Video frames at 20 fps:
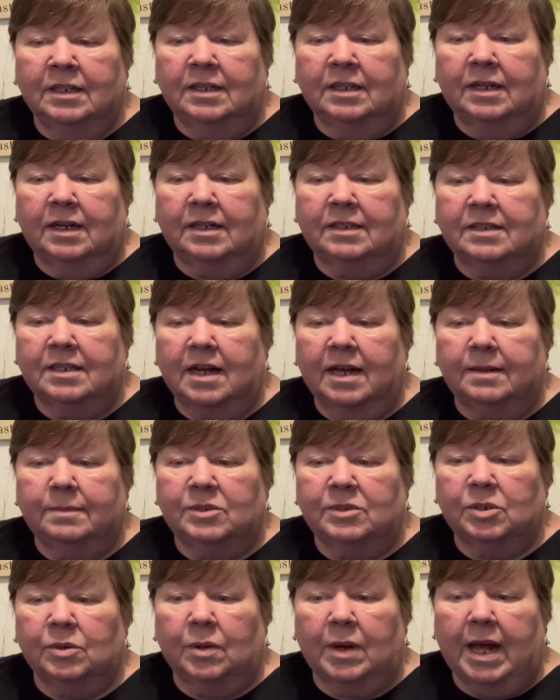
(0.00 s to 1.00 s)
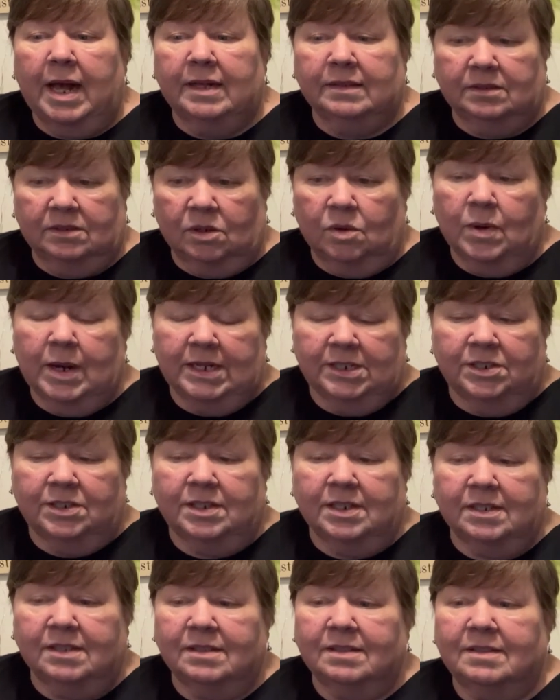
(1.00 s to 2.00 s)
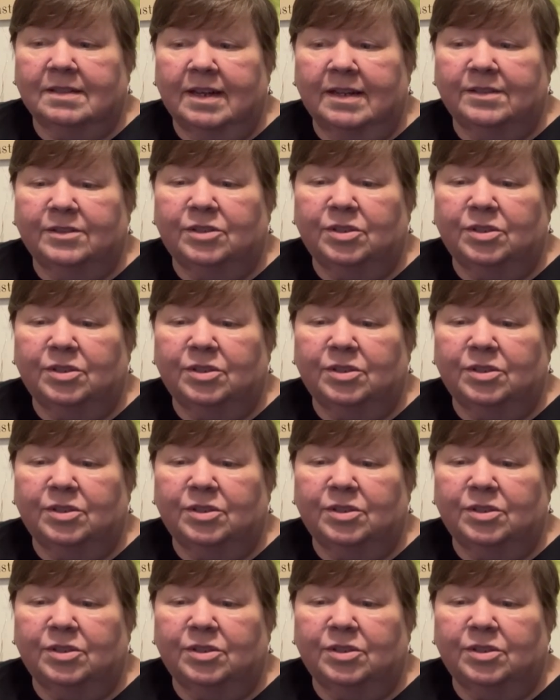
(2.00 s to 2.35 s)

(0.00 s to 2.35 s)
a time to ask questions and